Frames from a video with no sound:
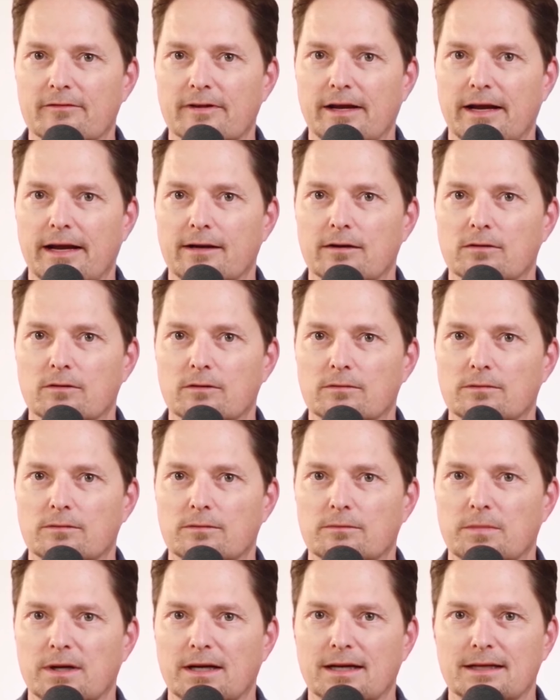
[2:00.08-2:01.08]
the handle
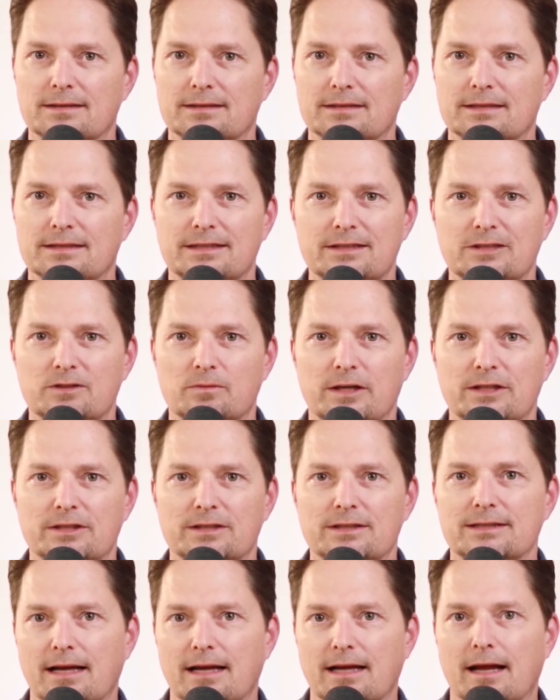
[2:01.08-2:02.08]
because the
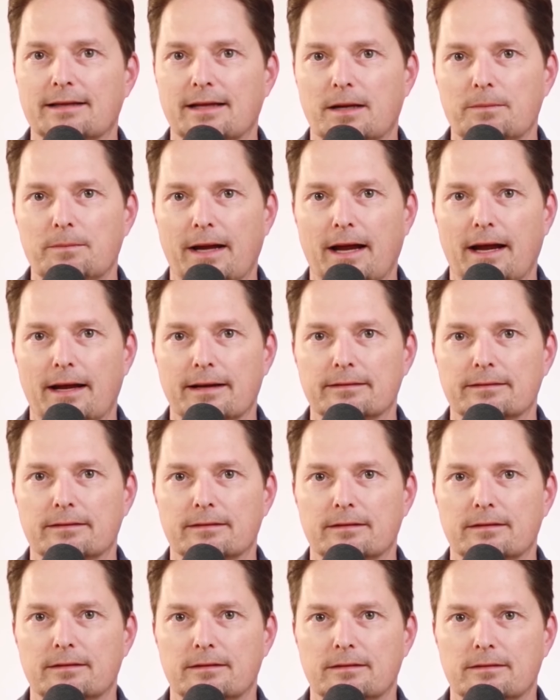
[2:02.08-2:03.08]
situation is not that bad.
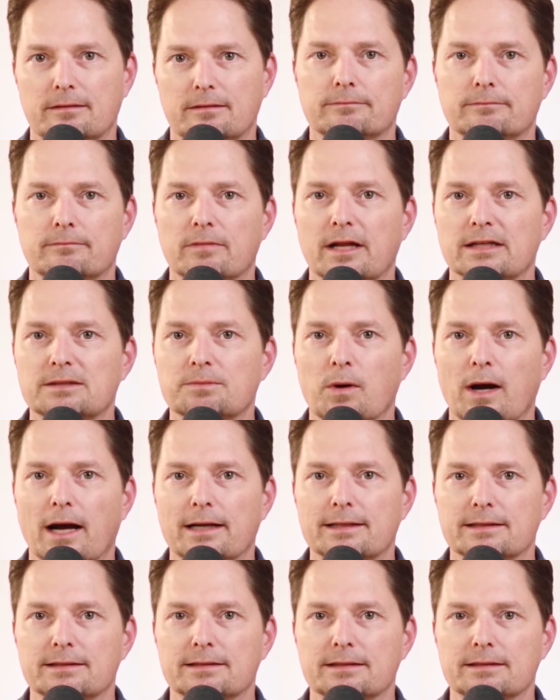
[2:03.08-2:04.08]
Let's
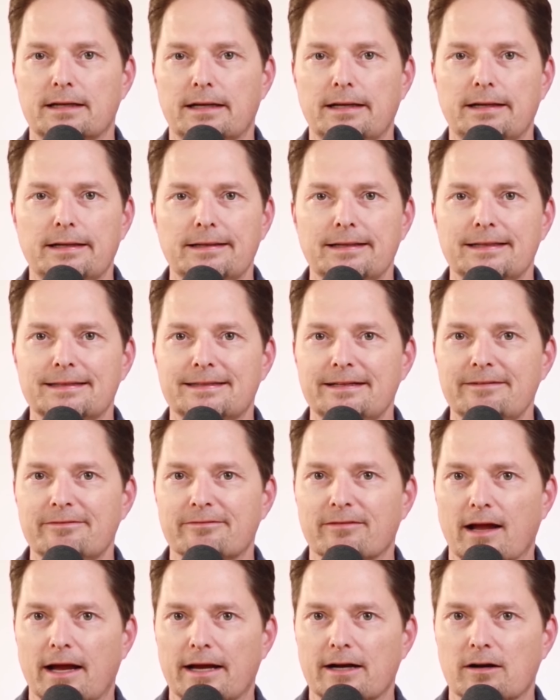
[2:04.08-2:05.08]
practice. Is he
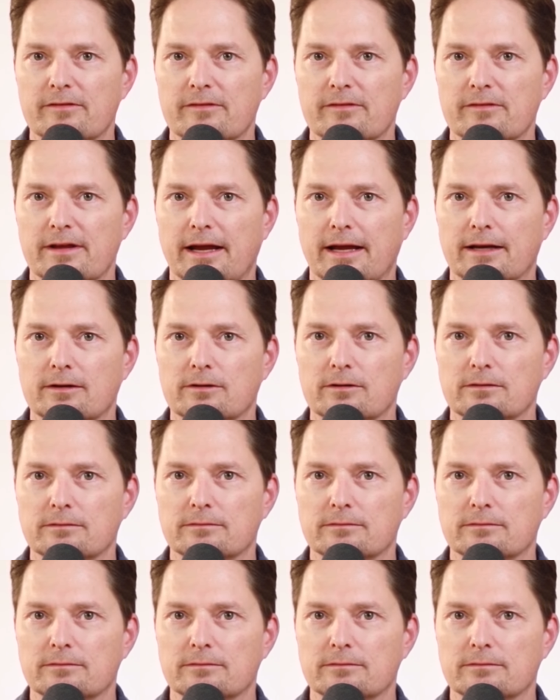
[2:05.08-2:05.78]
flying off the handle?